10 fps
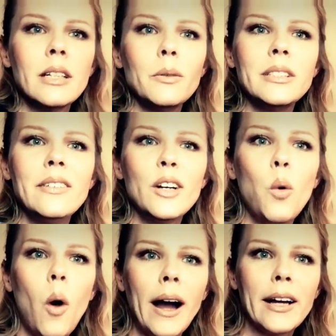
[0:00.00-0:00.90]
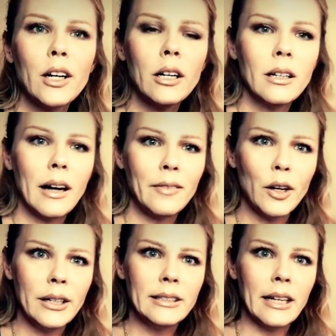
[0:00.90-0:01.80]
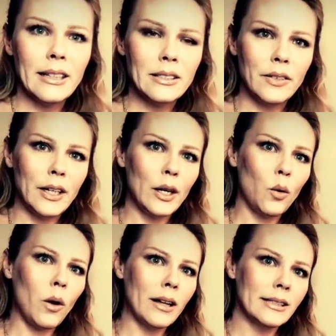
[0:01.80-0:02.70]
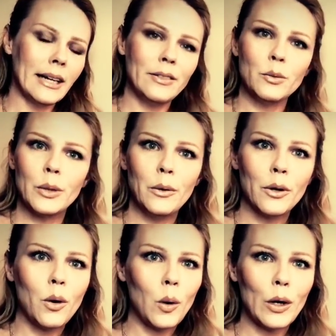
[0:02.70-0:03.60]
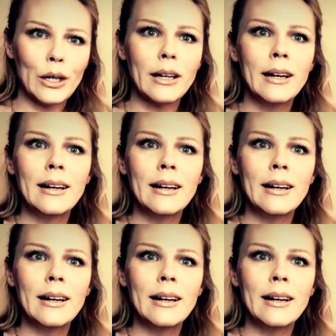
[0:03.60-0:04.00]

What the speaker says: It was even quieter. I've already done this video once. I have to re-record.